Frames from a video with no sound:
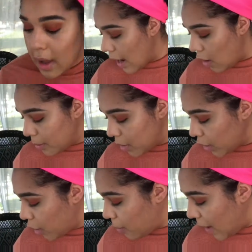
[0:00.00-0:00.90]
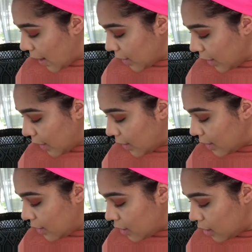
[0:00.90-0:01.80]
Now I'm gonna go back
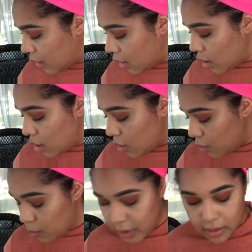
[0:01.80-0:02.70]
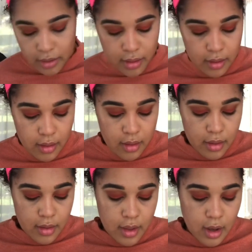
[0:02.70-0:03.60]
in with
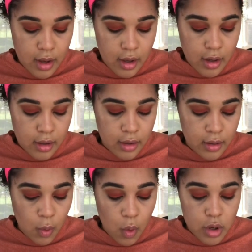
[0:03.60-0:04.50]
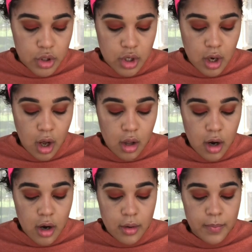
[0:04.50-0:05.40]
the orangey
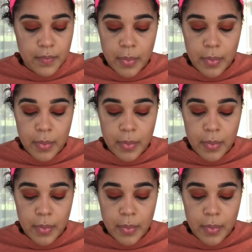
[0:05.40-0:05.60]
color